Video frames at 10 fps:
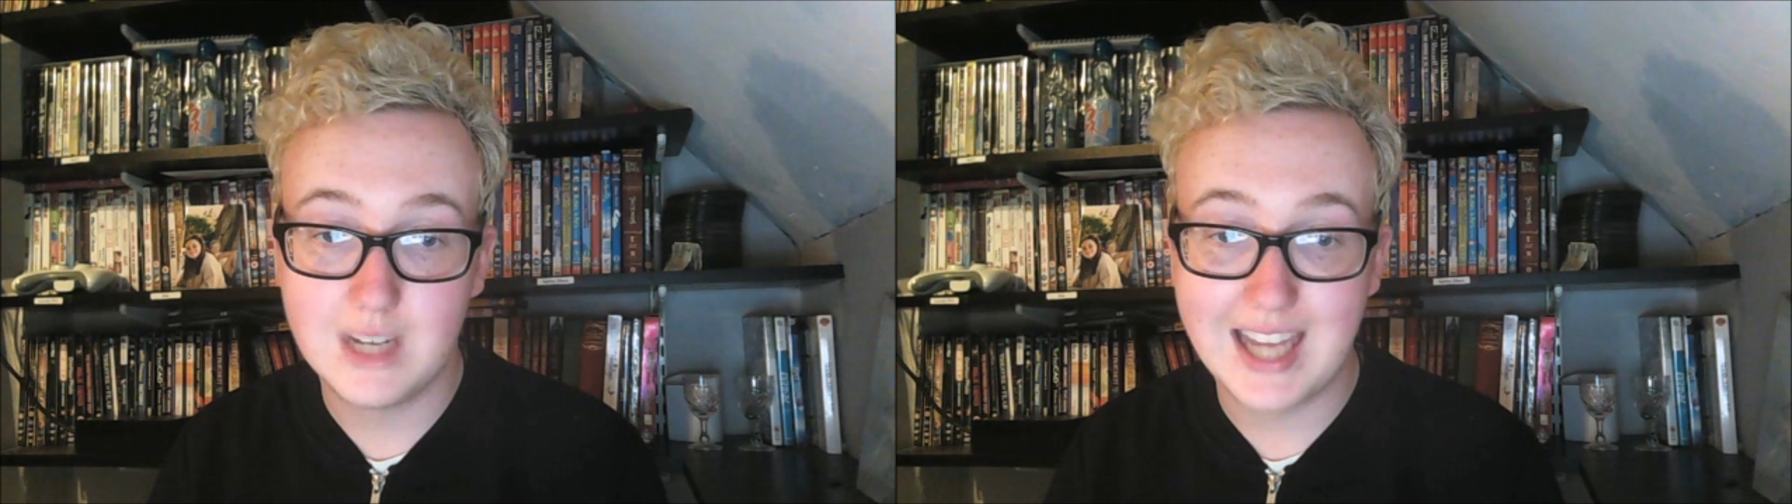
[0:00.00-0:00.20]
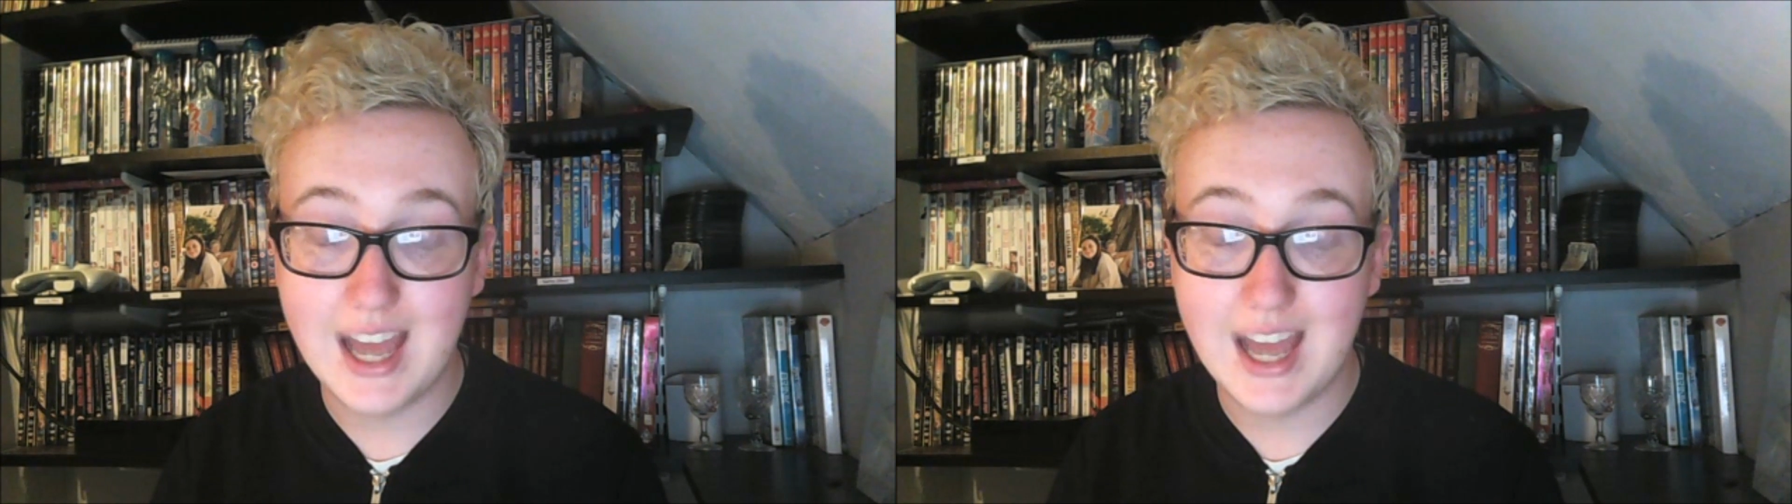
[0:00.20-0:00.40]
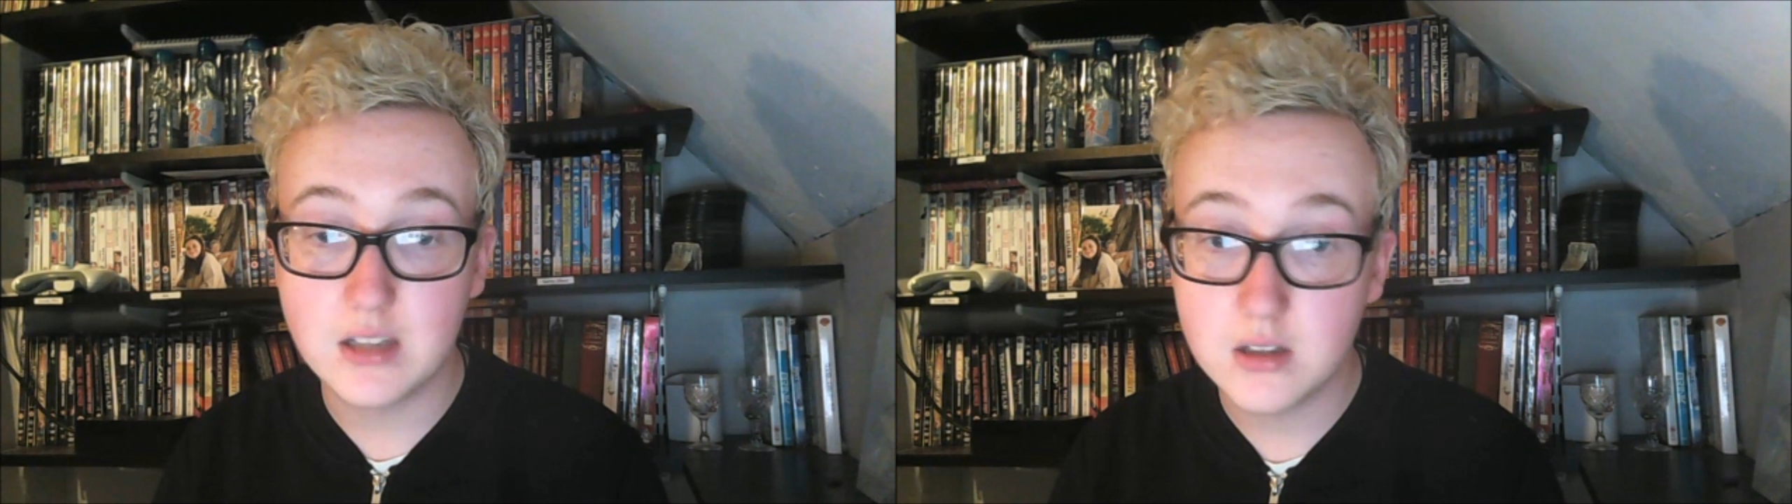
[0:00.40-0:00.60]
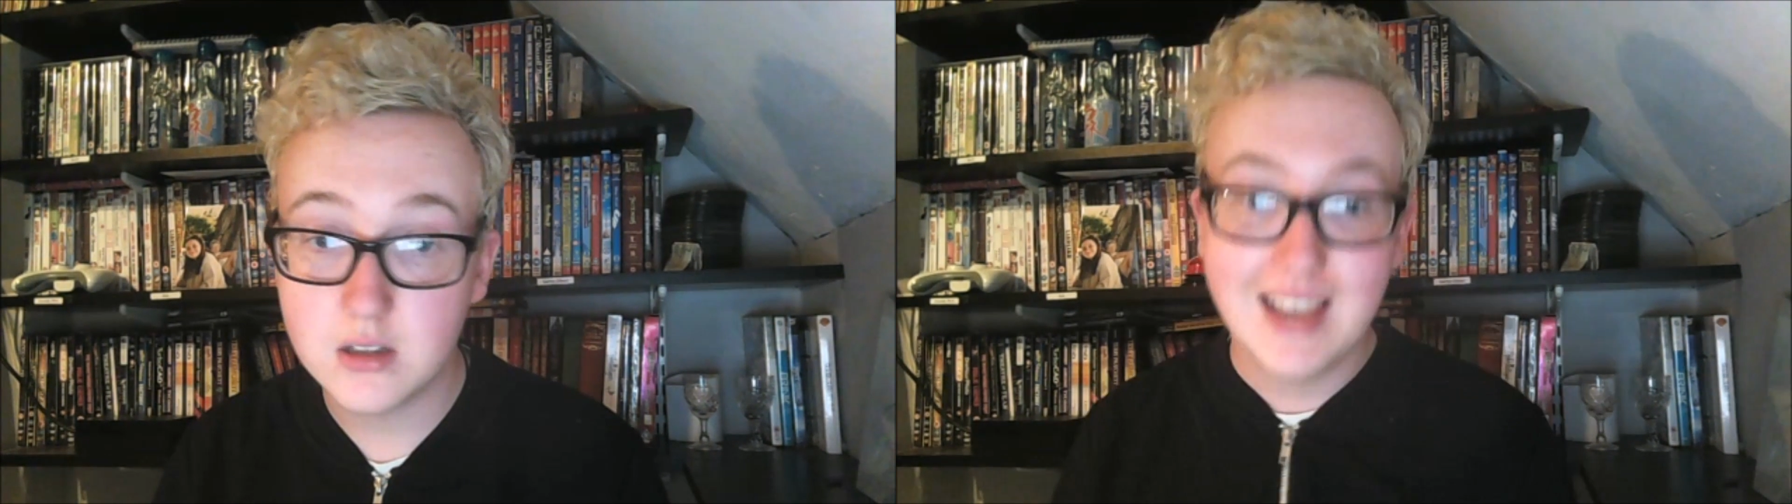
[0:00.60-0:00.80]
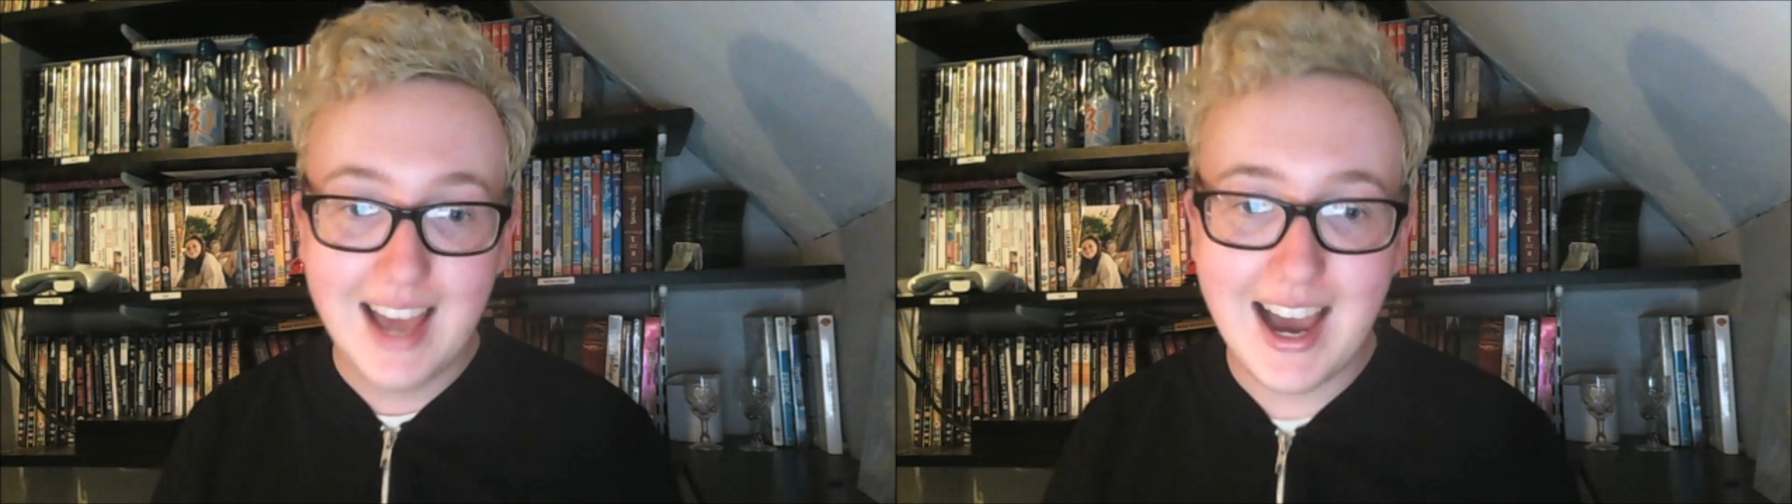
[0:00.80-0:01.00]
Yes.
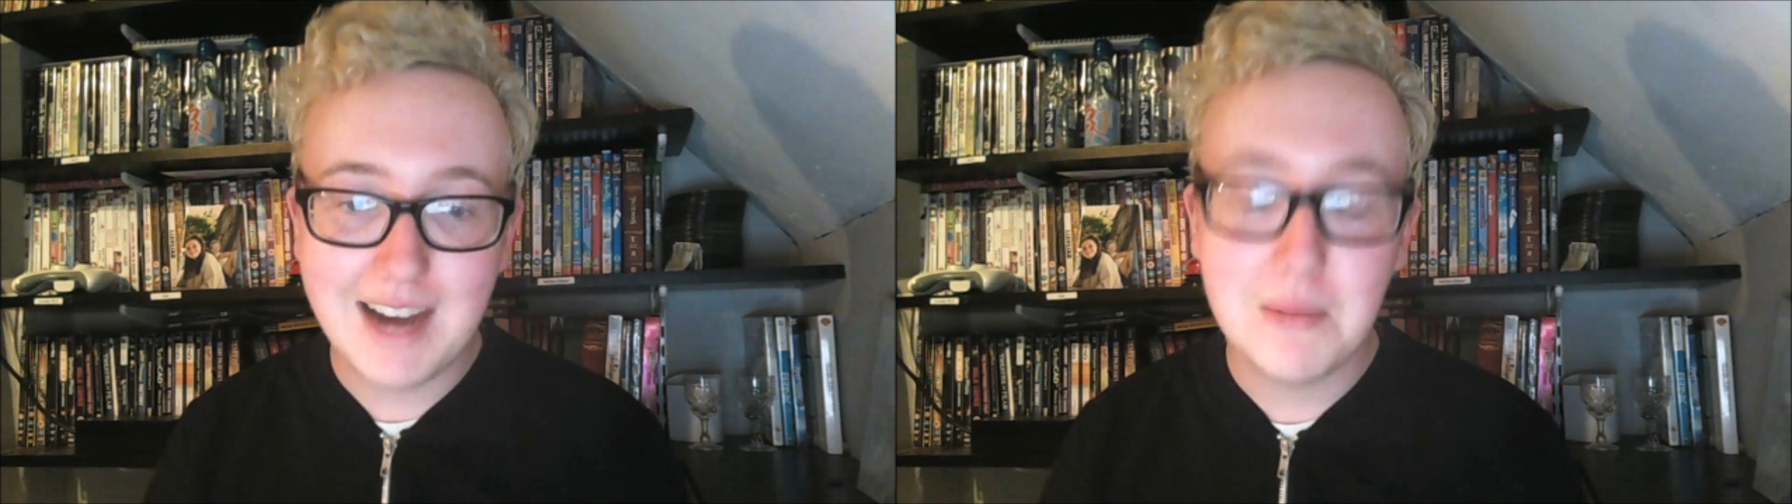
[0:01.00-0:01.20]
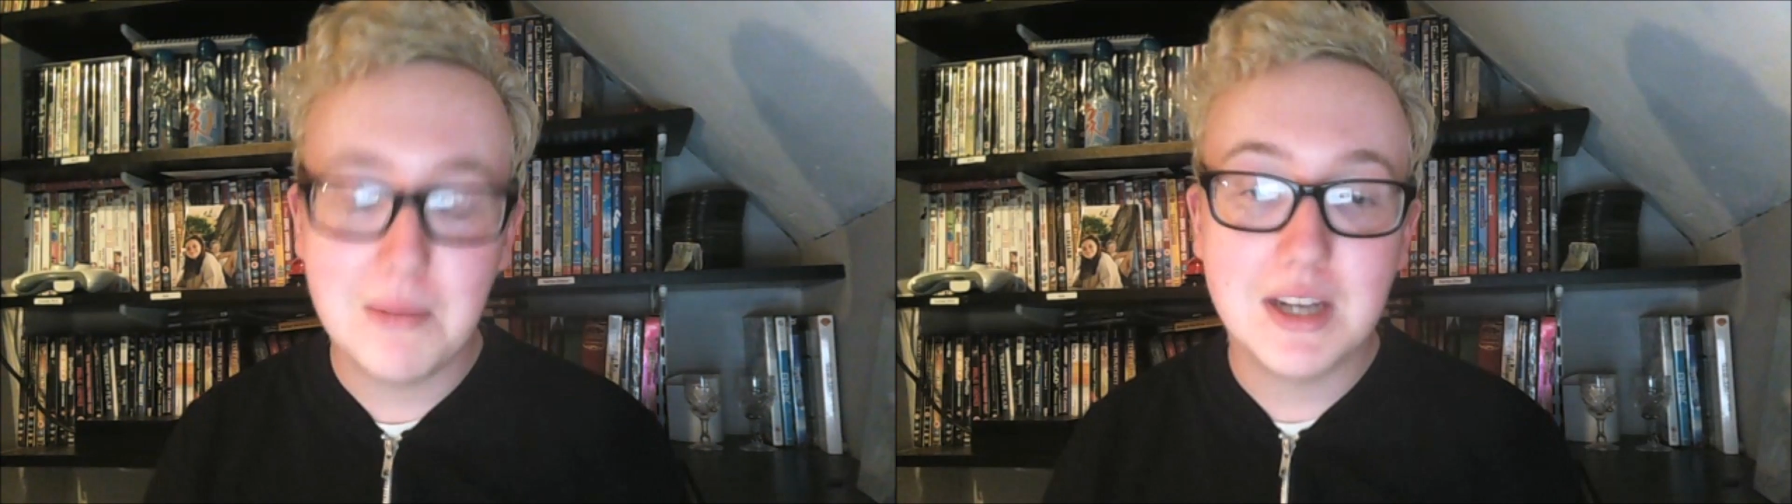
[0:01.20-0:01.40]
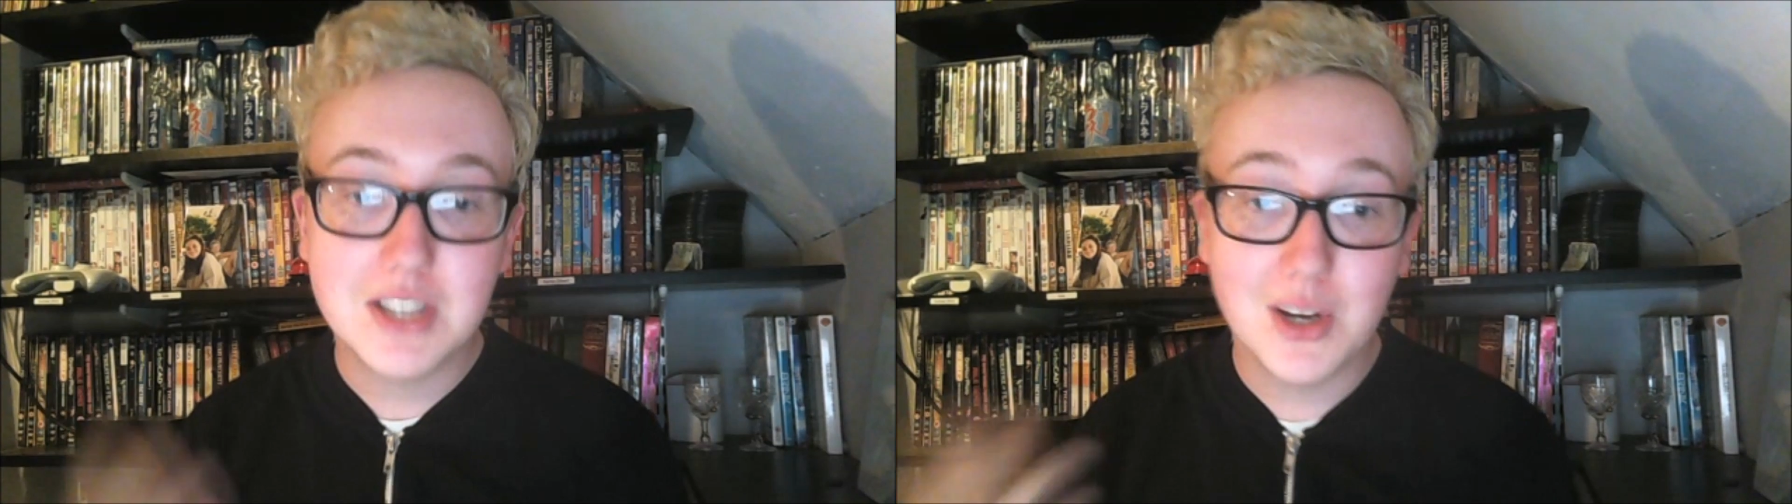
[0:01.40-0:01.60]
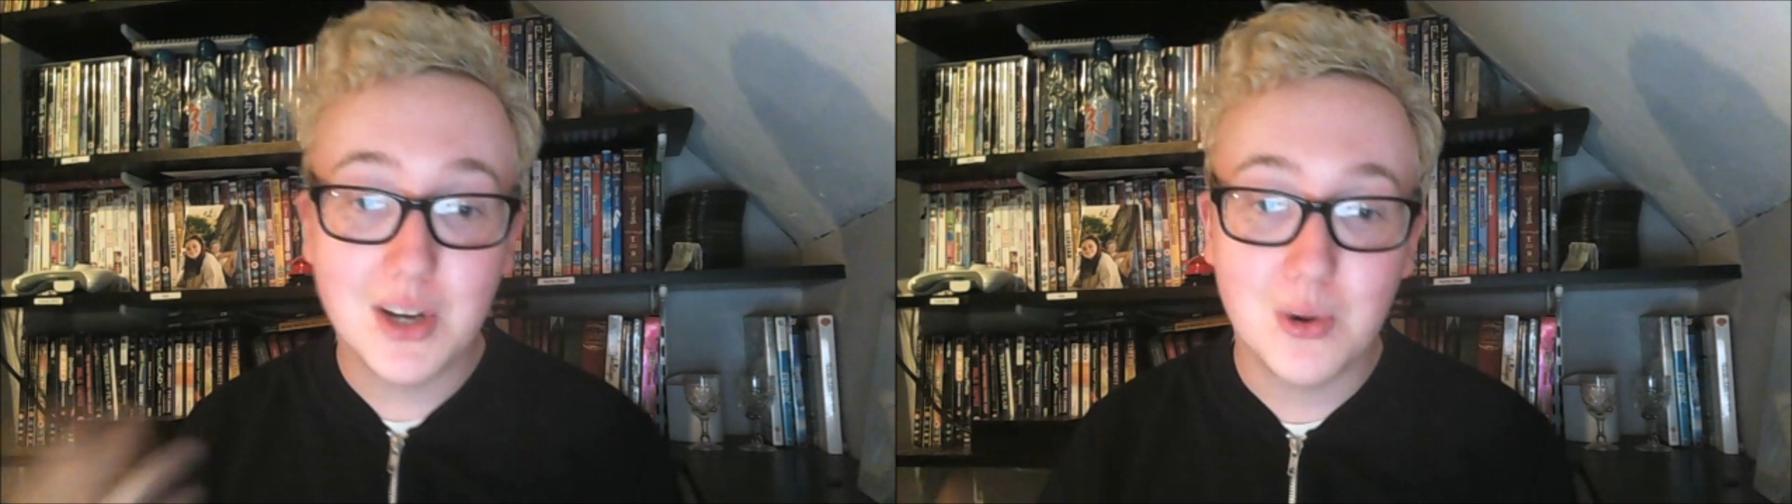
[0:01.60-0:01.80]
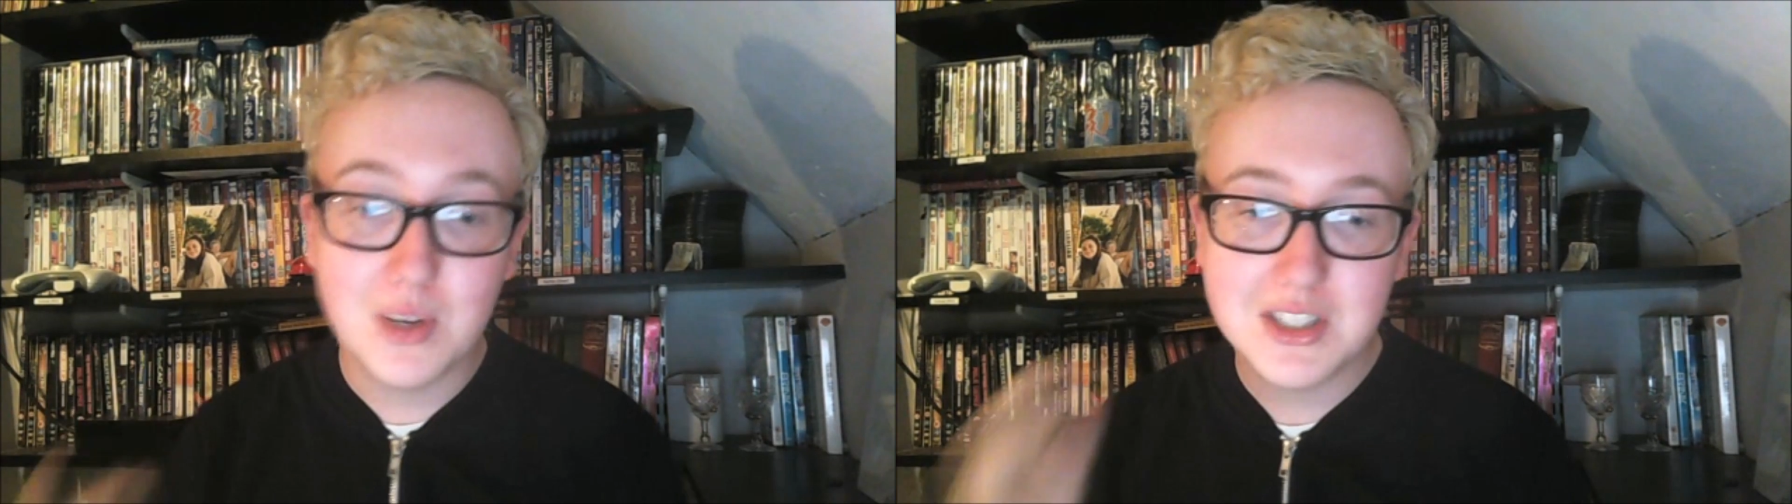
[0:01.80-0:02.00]
To